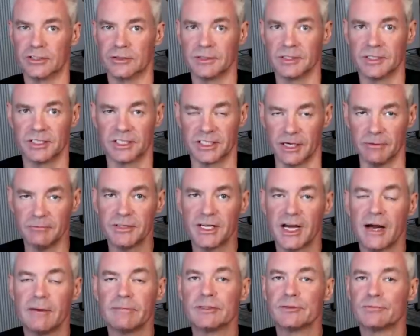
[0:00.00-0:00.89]

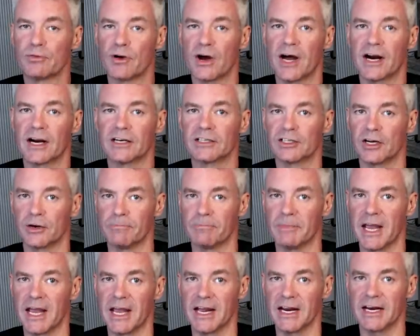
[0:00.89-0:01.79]
Sometimes products are
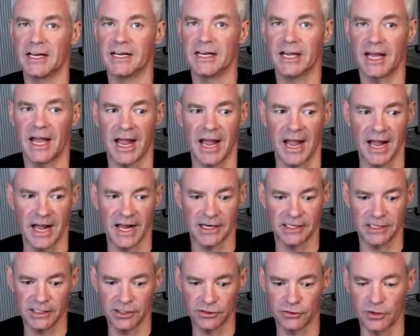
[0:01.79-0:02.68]
made
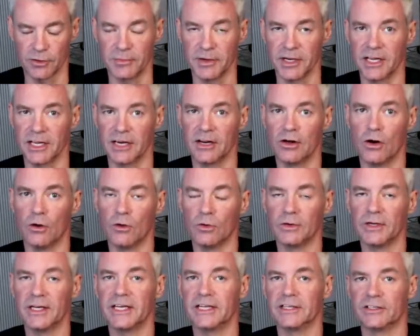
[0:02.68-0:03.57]
and distributed
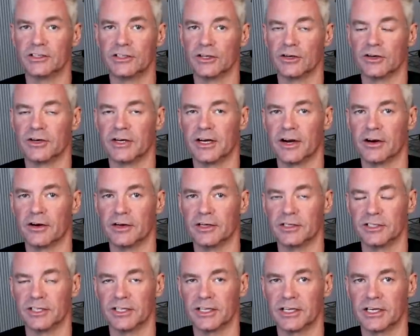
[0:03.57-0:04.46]
only in certain
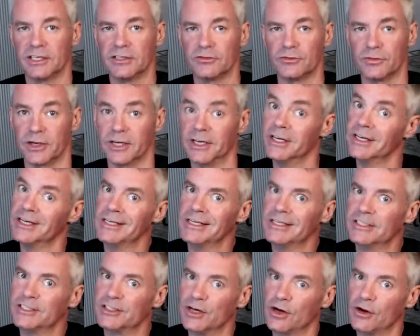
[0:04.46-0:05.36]
areas of the country,
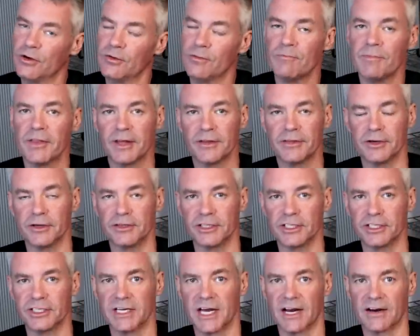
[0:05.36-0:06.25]
so they're
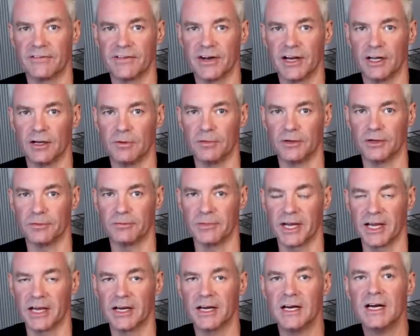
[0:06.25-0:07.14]
just not available to
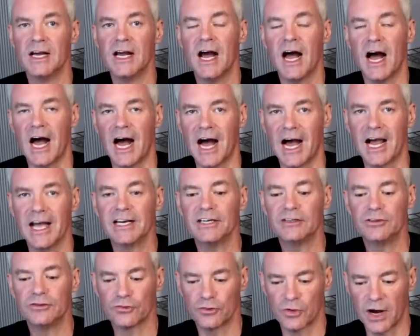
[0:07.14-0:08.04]
me. I
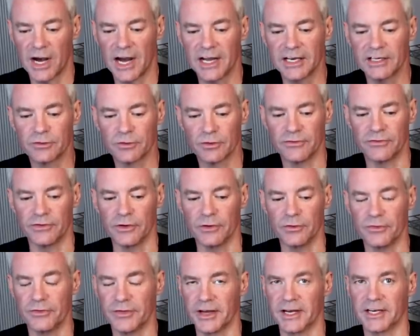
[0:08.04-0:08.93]
try to
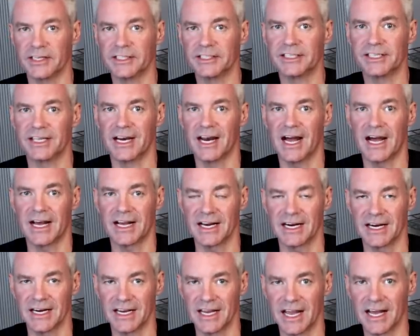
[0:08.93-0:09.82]
review things that I
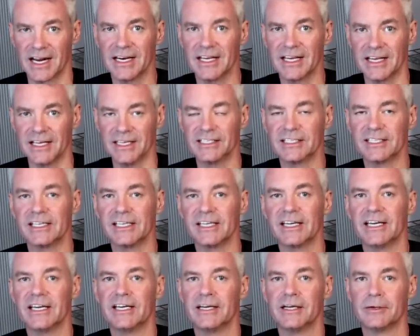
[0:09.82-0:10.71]
can get
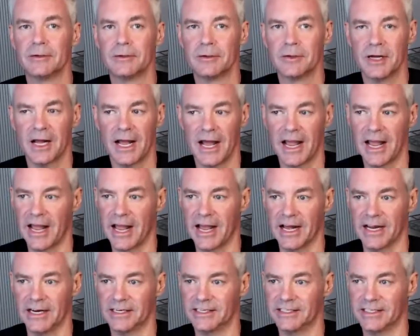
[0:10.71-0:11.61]
easily
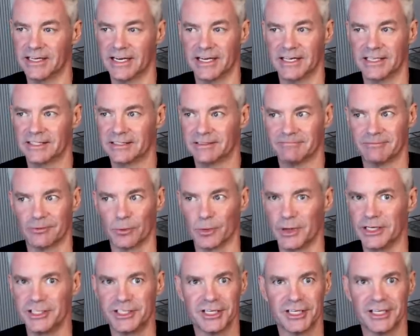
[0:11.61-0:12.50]
and
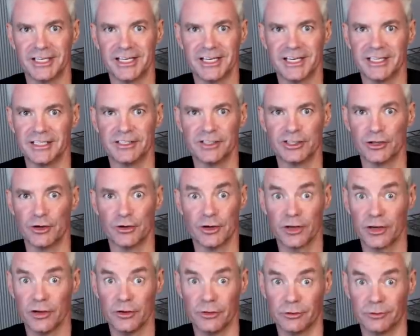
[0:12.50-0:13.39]
regionally and show to
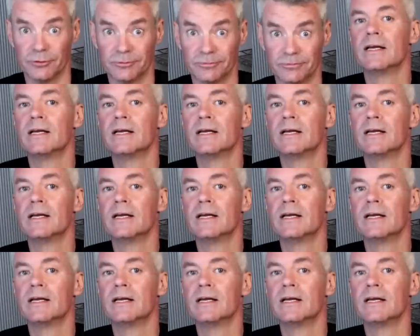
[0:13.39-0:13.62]
you.